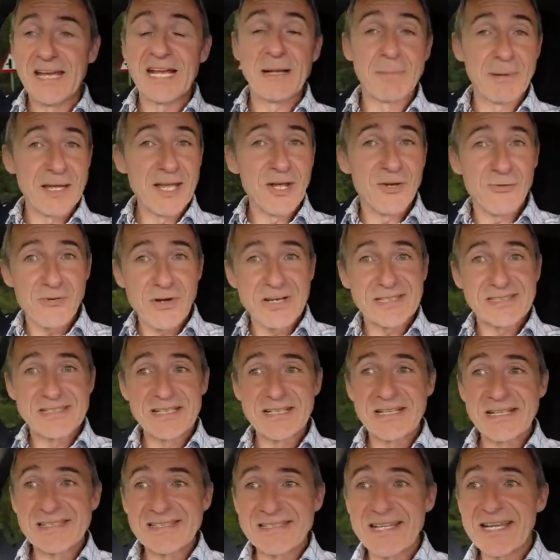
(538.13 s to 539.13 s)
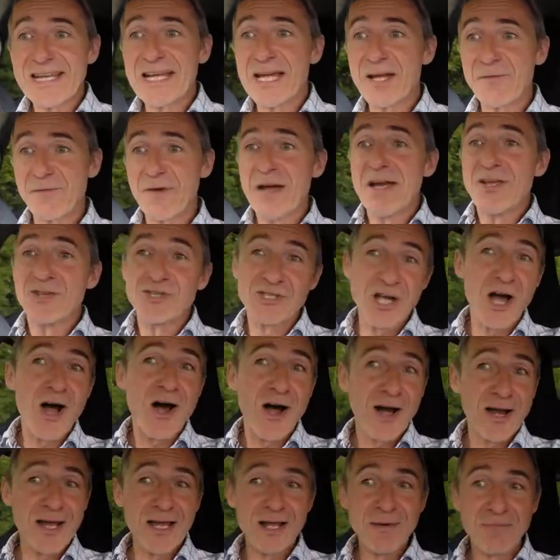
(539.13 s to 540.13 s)
It'll be interesting to see if
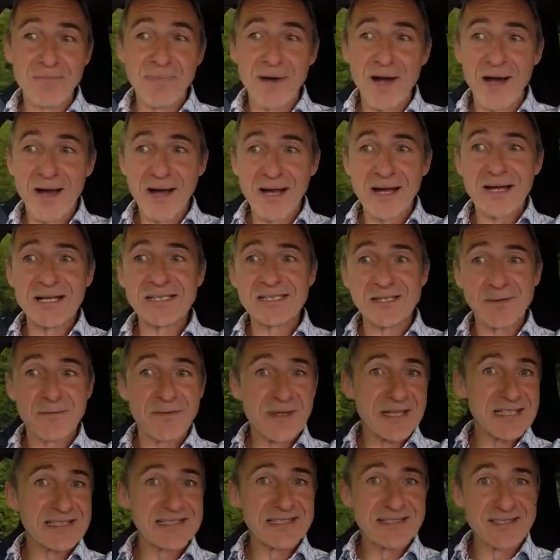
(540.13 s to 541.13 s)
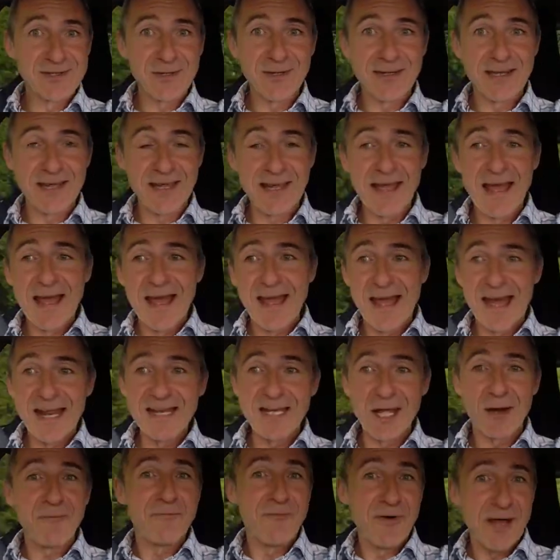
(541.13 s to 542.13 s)
target buyers of this Suzuki
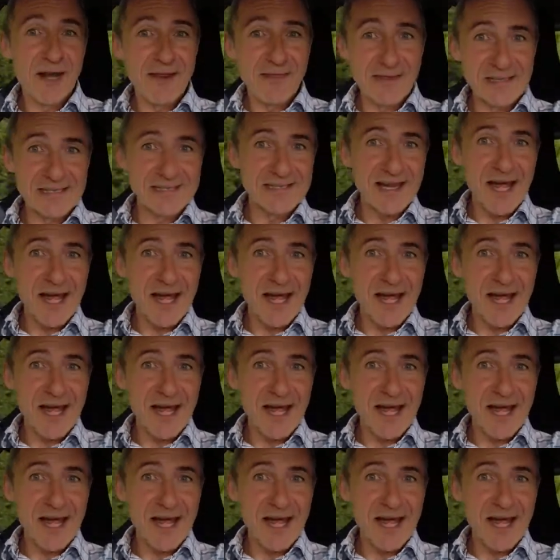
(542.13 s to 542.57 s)
end up feeling the